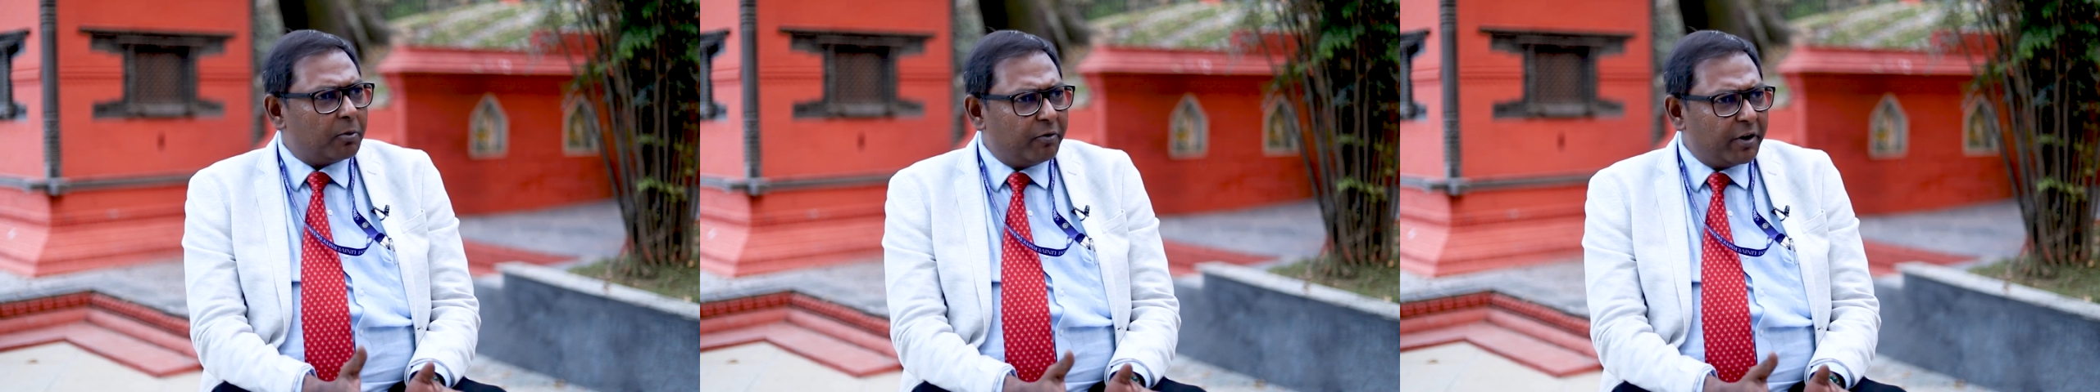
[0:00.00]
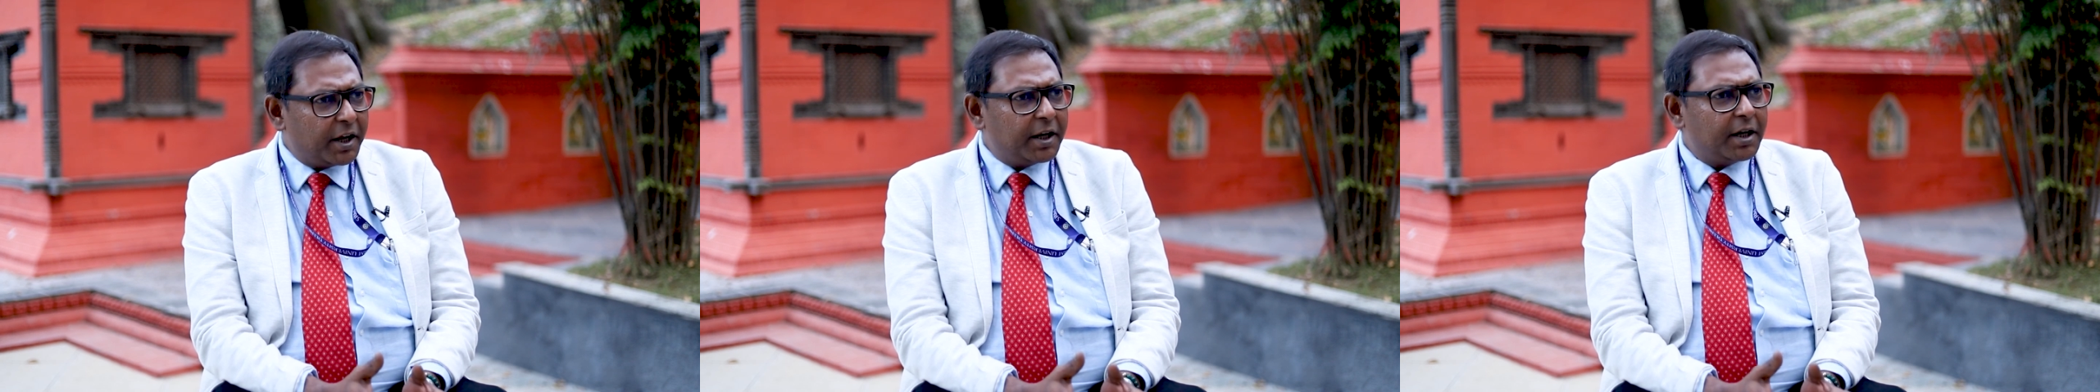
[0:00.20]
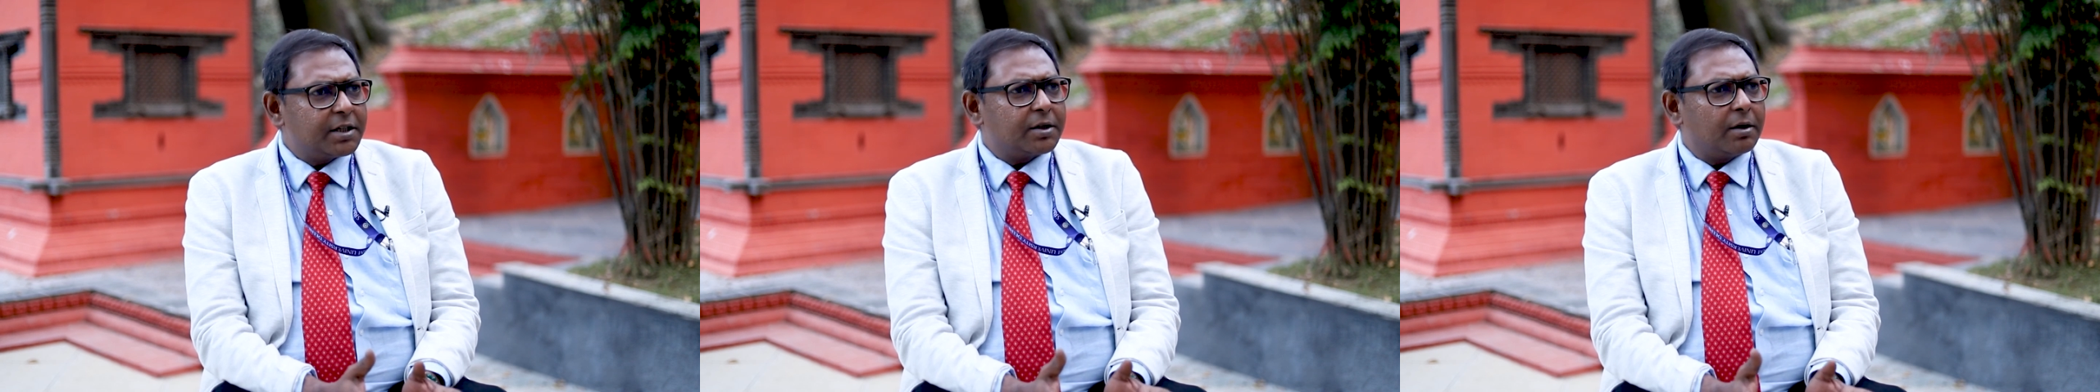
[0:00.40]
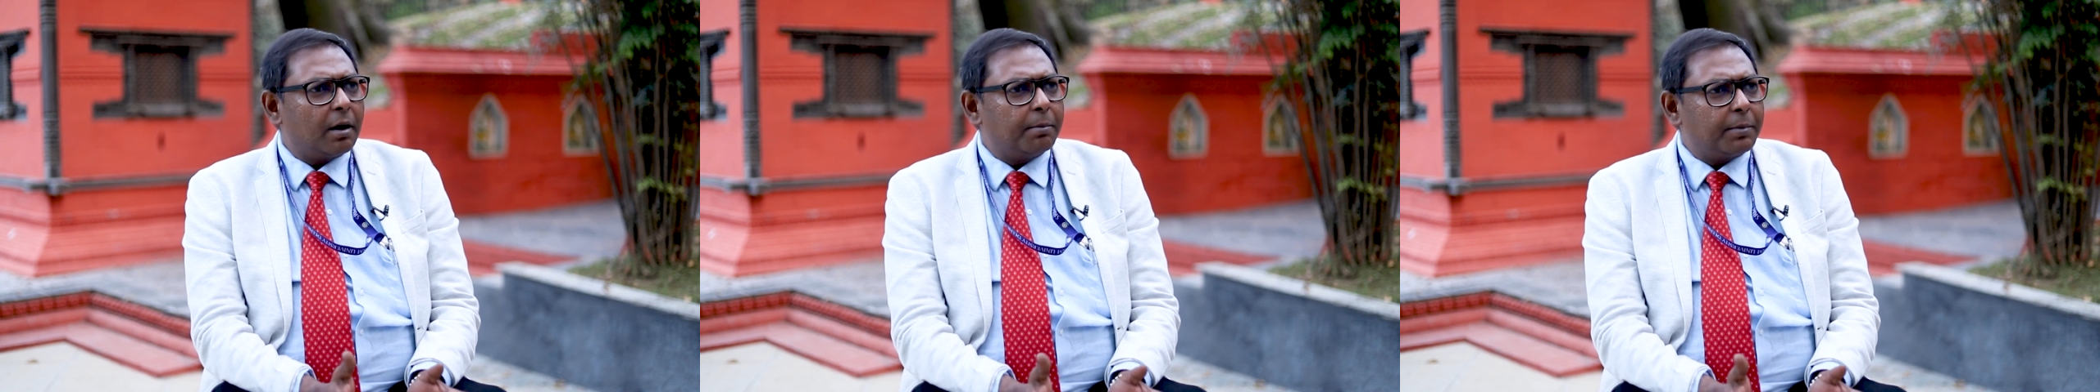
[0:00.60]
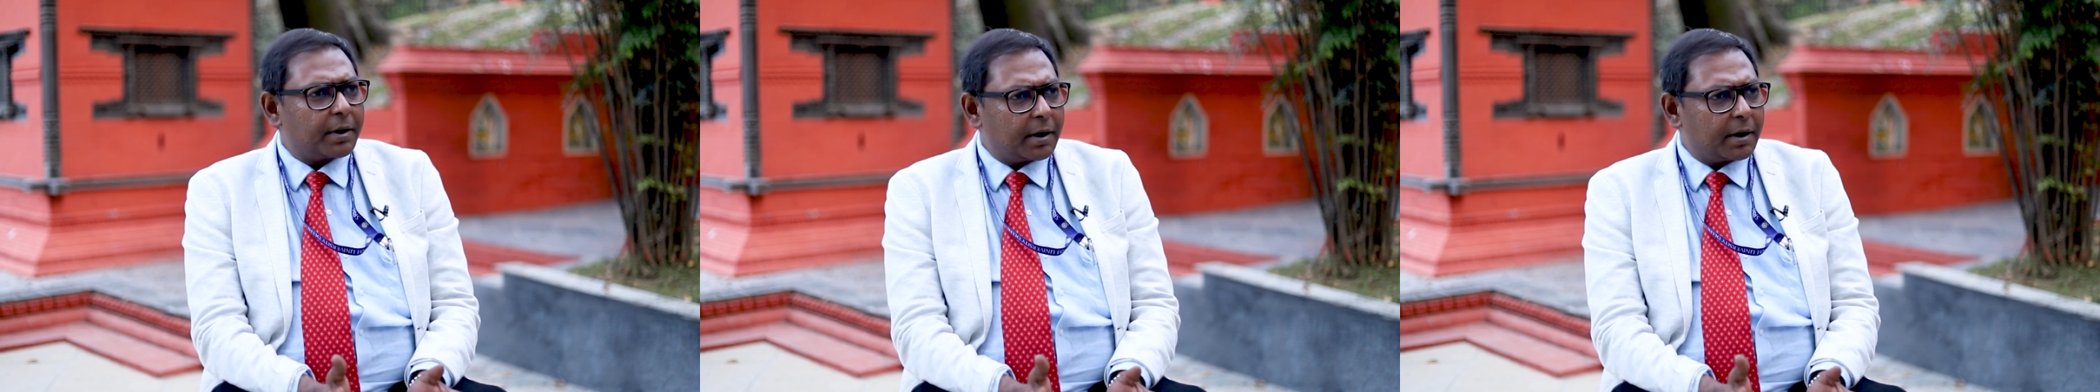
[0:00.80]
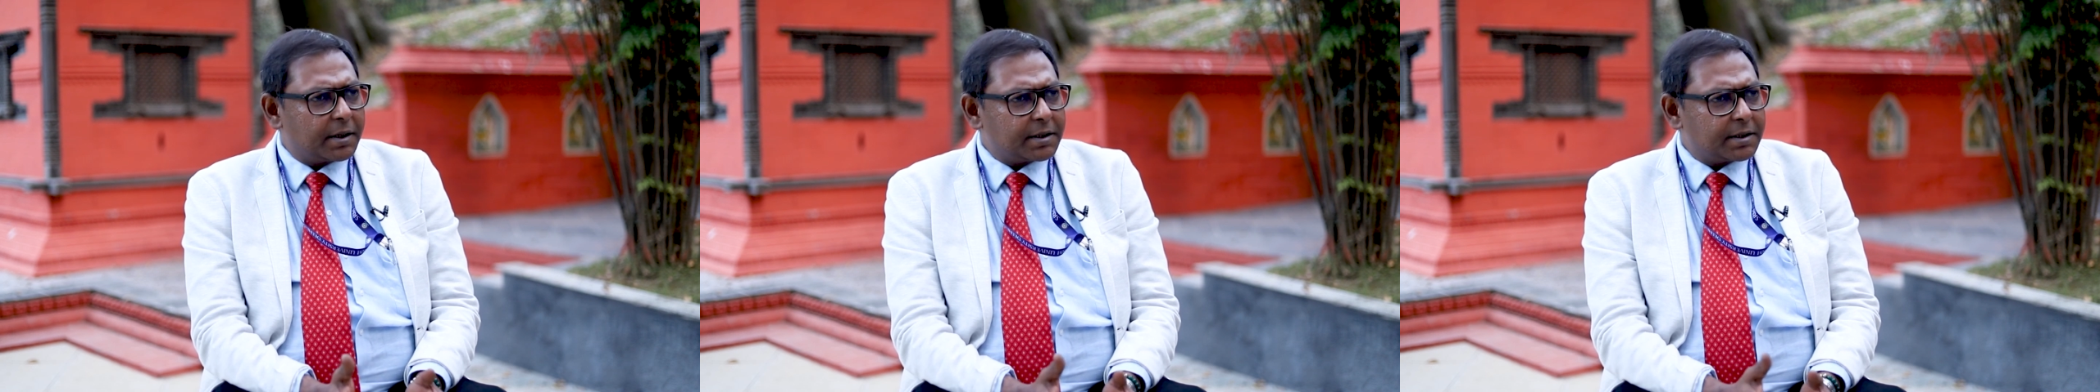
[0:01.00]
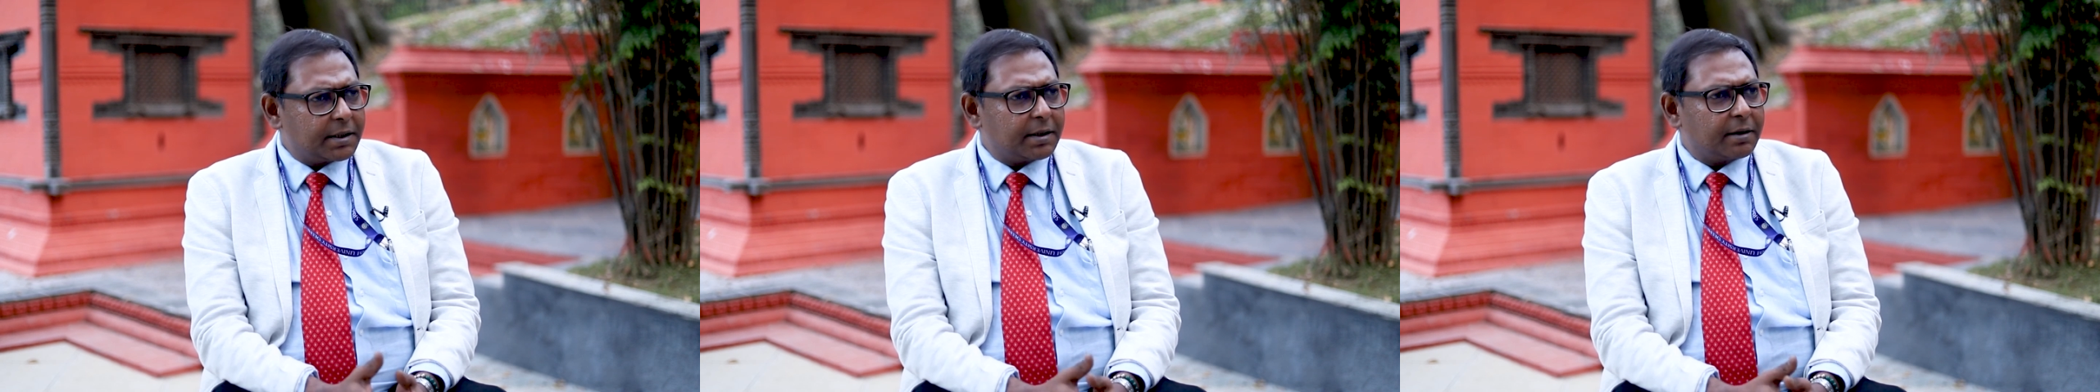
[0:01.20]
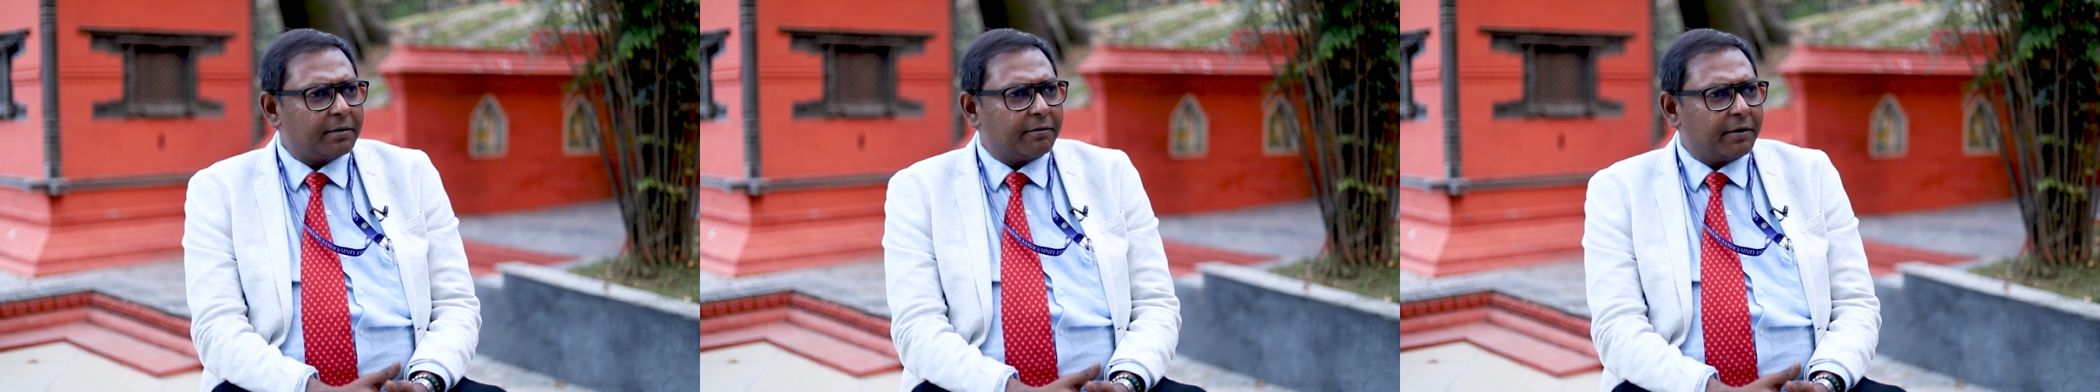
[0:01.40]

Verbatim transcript: various corporates uh,